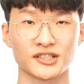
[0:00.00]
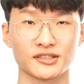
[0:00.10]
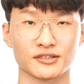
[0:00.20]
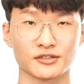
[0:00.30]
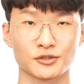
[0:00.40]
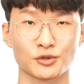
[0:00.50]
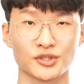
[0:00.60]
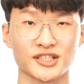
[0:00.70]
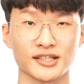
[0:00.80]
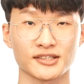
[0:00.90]

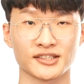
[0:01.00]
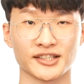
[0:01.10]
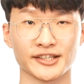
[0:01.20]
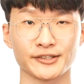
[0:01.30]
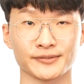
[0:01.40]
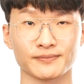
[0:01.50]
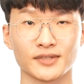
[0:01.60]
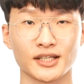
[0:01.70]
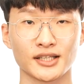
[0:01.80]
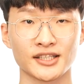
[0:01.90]
Second is the StoryShot
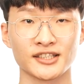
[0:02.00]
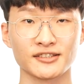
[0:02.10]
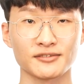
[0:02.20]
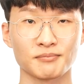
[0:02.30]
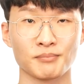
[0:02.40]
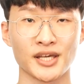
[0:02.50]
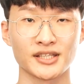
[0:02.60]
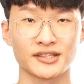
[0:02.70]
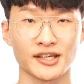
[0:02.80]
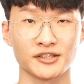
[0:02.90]
add-on.
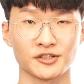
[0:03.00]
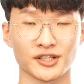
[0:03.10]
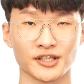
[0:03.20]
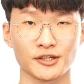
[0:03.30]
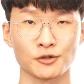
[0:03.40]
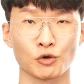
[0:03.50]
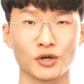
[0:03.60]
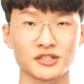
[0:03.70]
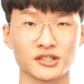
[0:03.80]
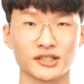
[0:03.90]
This is a
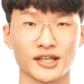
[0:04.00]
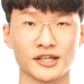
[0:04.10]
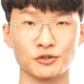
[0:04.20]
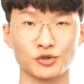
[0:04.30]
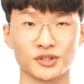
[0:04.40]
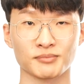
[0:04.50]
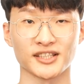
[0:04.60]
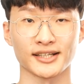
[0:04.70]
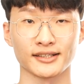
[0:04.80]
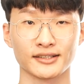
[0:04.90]
useful add-on for the
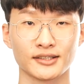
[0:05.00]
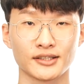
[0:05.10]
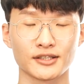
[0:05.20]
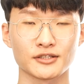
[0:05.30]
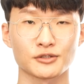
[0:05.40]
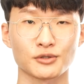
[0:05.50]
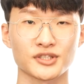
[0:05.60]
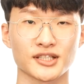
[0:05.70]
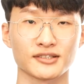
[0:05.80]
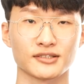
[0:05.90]
maintainer.
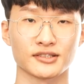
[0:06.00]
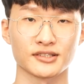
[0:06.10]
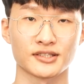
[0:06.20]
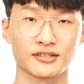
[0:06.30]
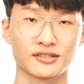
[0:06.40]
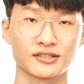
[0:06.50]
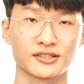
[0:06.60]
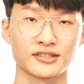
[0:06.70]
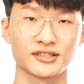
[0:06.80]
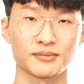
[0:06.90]
StoryShot
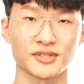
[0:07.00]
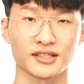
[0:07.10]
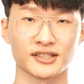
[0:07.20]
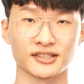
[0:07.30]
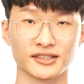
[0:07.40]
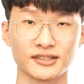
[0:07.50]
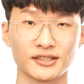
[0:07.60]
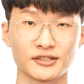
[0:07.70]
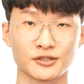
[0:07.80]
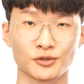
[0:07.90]
allows an easy
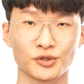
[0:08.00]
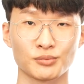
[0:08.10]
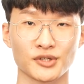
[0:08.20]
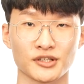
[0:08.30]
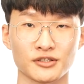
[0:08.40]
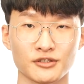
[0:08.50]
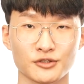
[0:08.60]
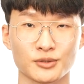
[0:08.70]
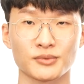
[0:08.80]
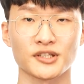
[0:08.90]
application of
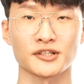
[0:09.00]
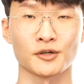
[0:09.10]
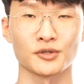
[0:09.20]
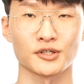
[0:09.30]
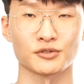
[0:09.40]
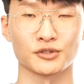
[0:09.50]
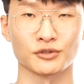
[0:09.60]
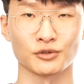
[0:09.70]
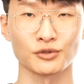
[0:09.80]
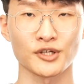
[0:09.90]
Jest Snapshot
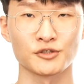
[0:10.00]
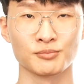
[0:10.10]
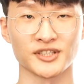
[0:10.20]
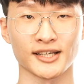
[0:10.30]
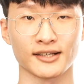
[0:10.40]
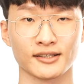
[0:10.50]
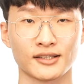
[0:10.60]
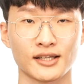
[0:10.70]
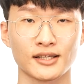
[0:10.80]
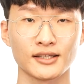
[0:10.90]
feature to the
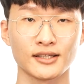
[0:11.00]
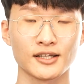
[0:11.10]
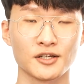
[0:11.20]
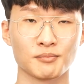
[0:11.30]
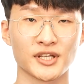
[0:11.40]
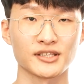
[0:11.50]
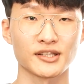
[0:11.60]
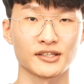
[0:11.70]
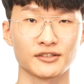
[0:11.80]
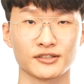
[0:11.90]
Storybook.
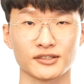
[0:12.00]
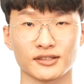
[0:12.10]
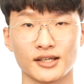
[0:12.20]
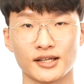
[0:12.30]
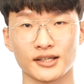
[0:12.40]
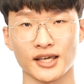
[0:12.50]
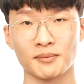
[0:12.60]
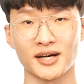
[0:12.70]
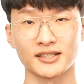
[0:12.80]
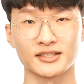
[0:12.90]
Maintainers
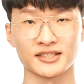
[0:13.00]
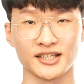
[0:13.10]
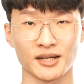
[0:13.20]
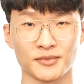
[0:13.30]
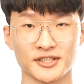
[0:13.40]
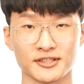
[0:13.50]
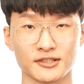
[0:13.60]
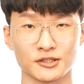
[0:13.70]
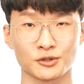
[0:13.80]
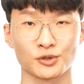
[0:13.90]
refer to the
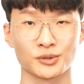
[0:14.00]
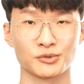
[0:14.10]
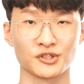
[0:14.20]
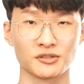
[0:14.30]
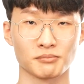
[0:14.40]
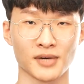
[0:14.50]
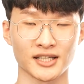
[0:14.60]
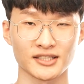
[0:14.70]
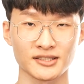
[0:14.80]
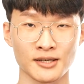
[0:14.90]
Storybook during
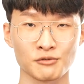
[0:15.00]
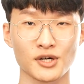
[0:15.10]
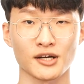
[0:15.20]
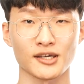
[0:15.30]
development.